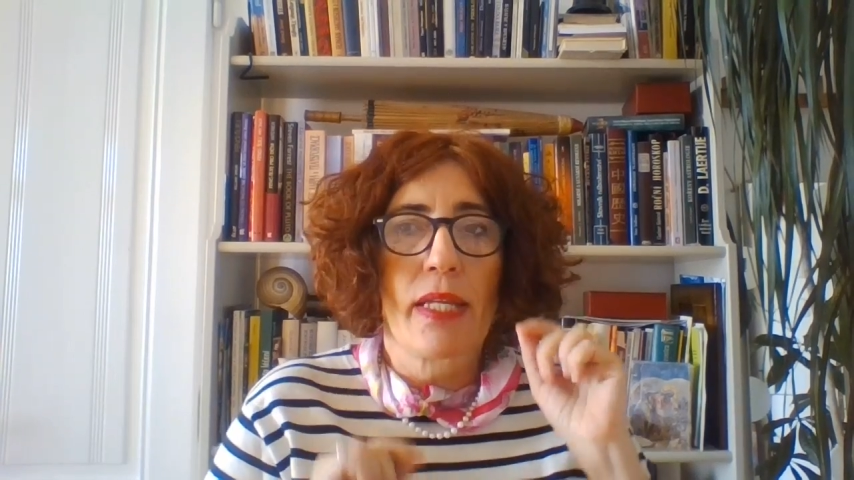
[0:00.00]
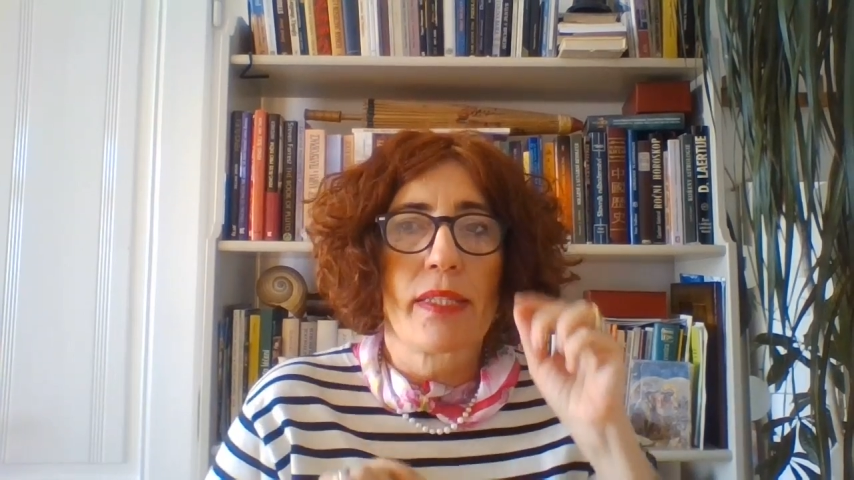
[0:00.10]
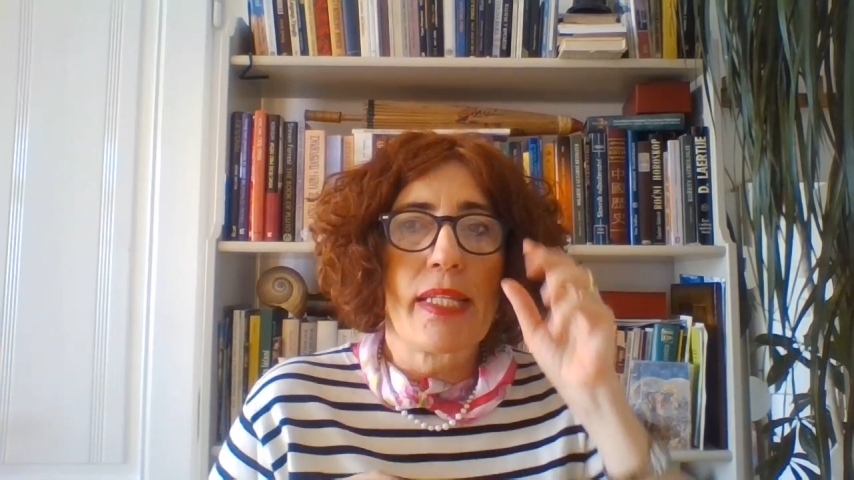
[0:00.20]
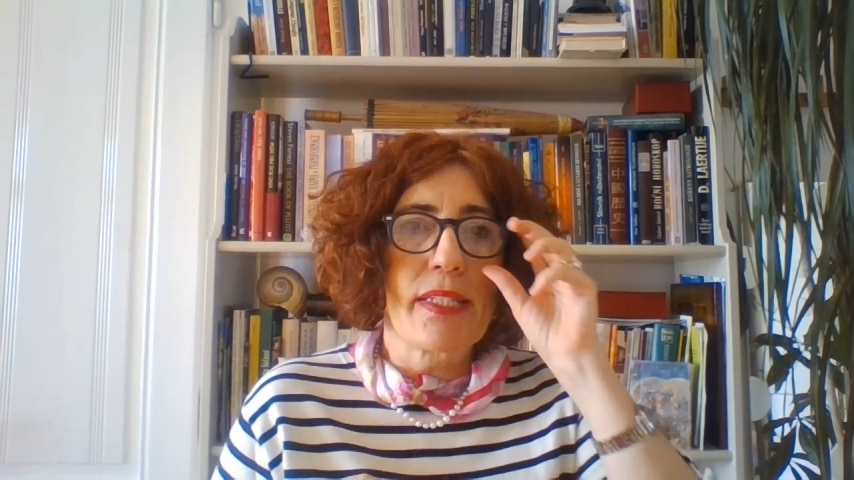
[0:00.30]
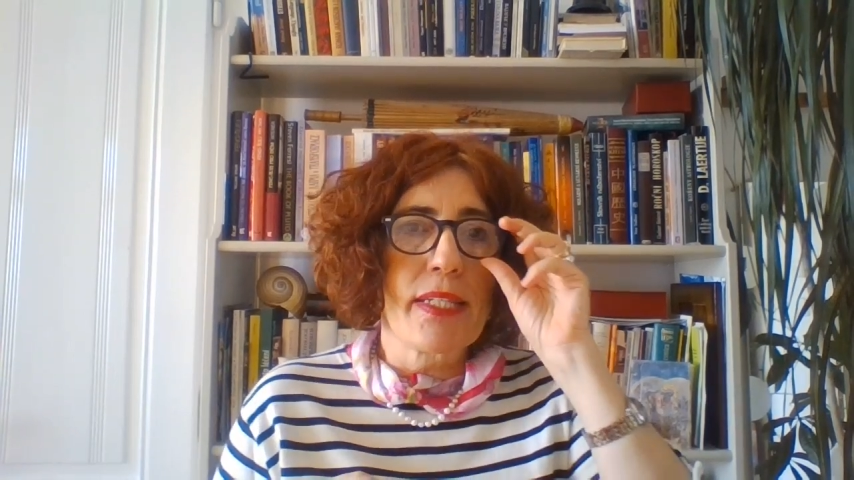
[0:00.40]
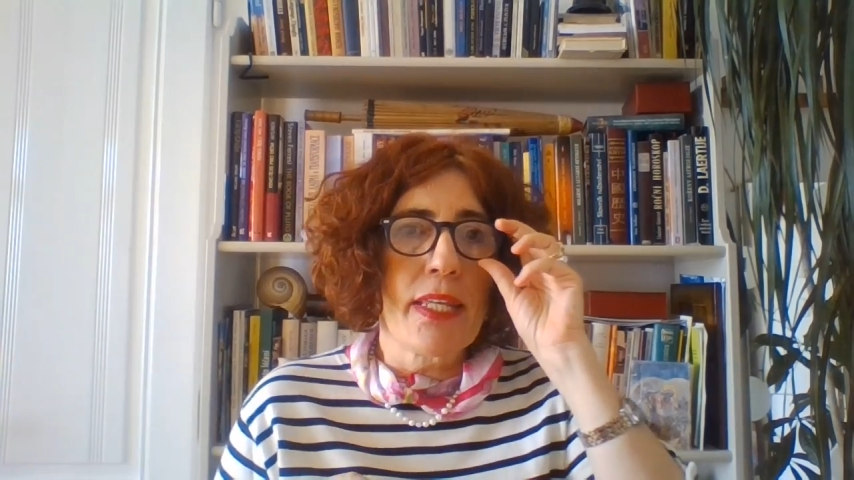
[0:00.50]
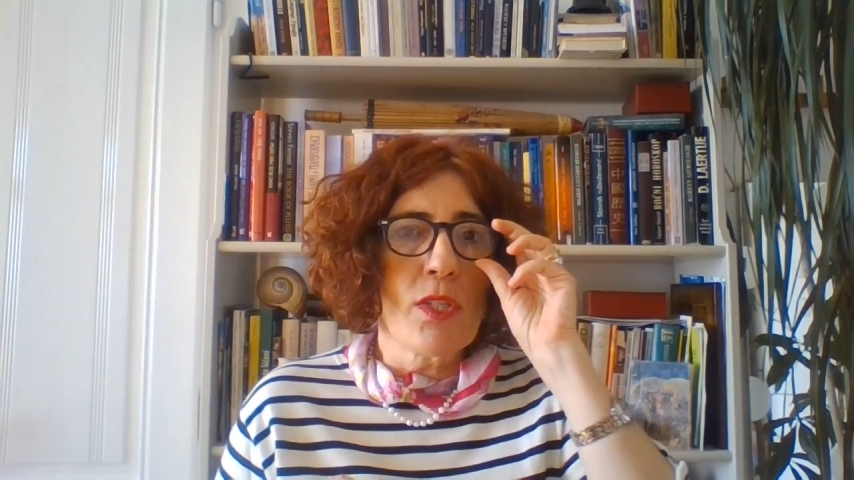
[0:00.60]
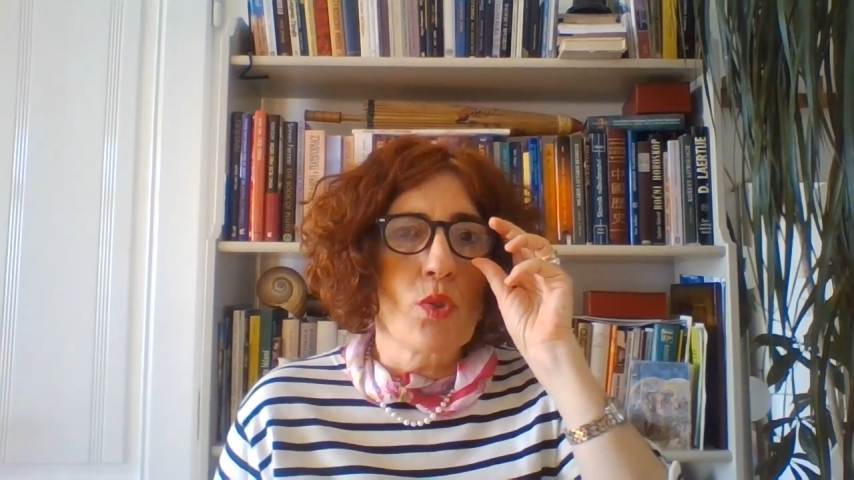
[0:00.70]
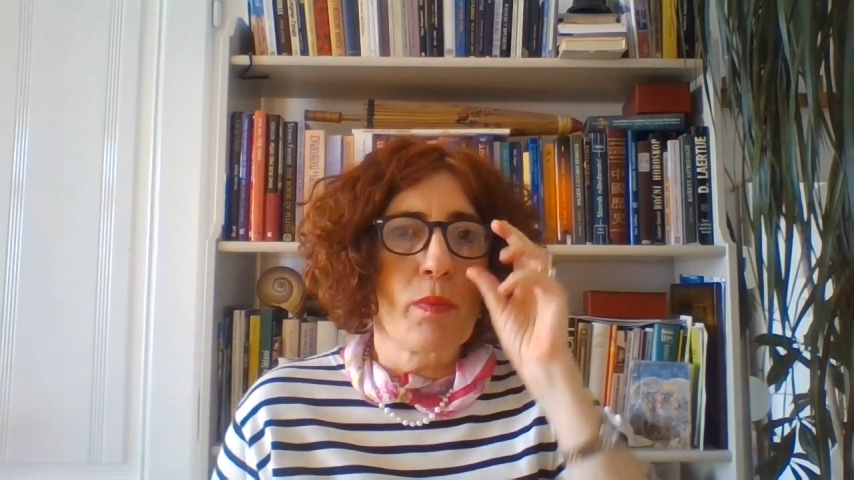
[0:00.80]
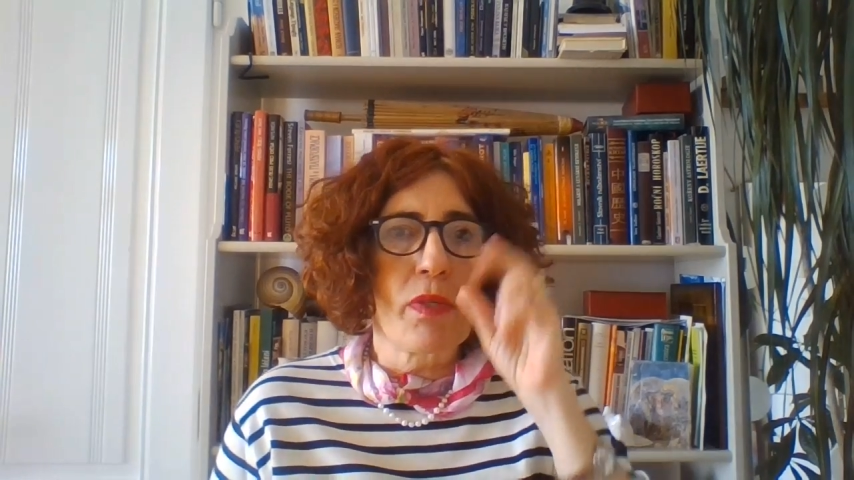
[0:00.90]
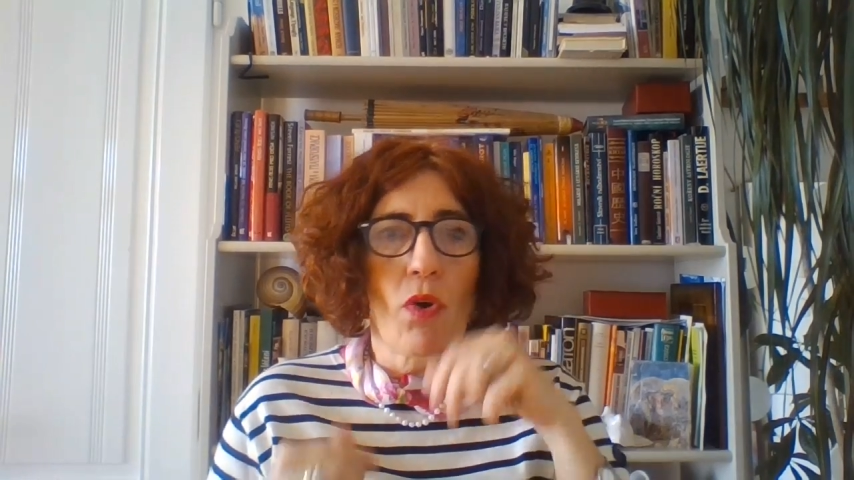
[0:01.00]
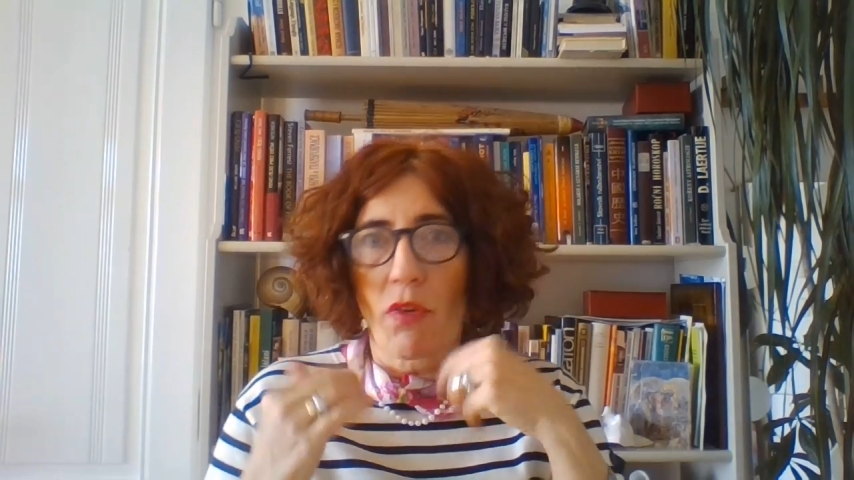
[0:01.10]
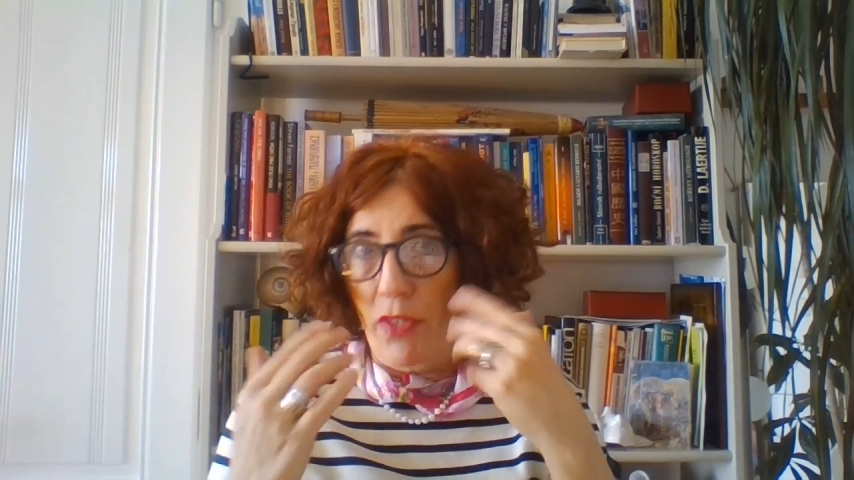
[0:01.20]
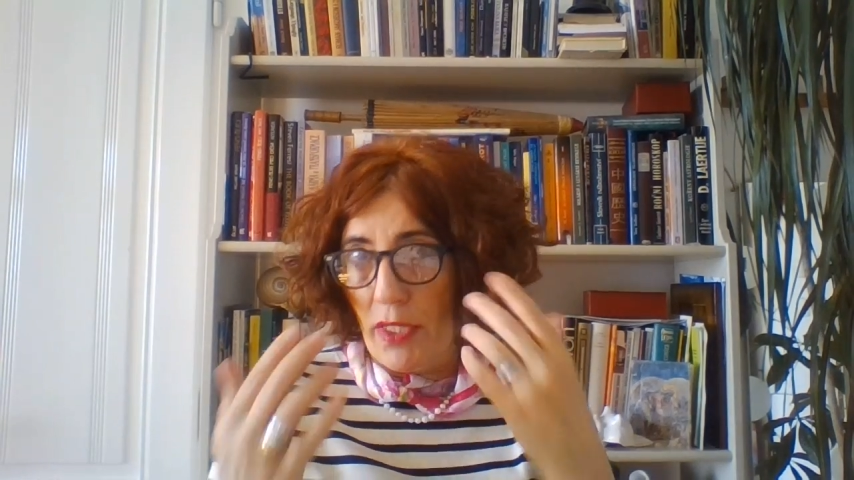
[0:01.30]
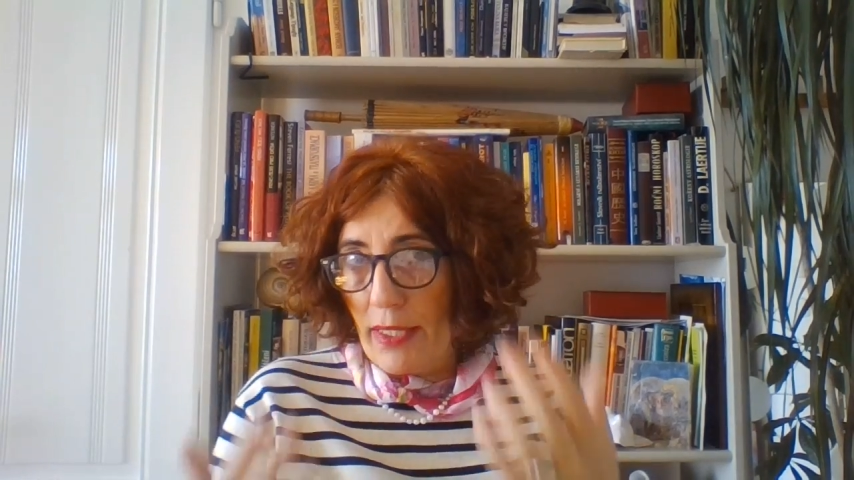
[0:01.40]
that needs to be
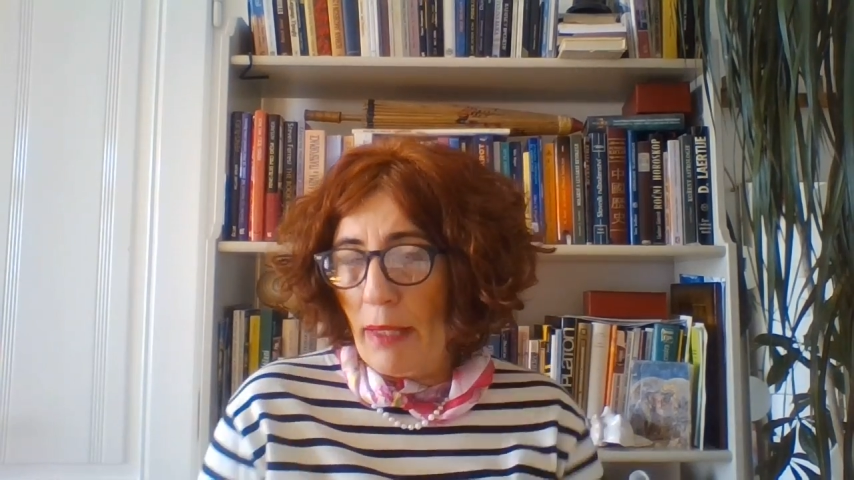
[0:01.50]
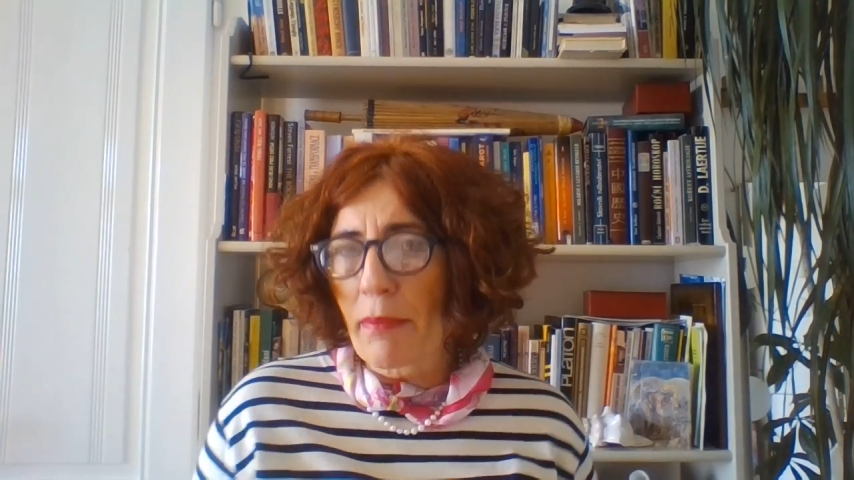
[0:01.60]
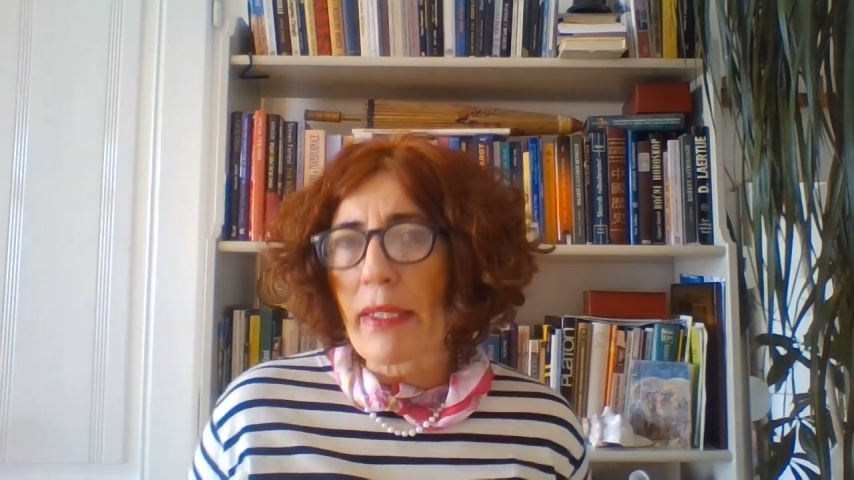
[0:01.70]
overcome